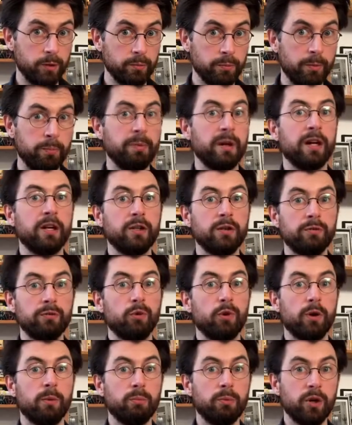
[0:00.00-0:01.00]
prepare you
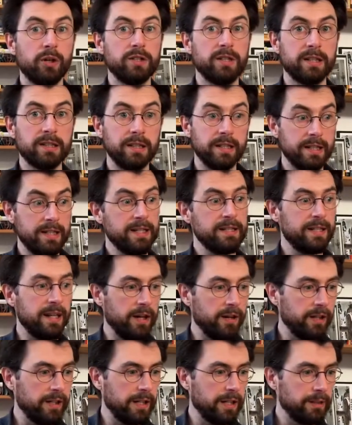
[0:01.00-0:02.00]
for a project in this
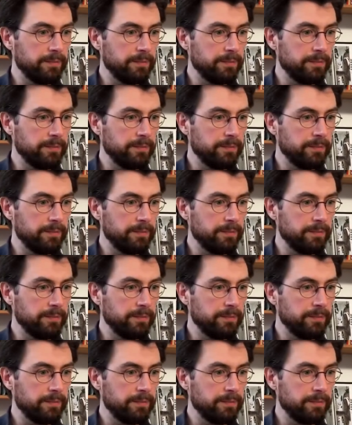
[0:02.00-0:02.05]
area.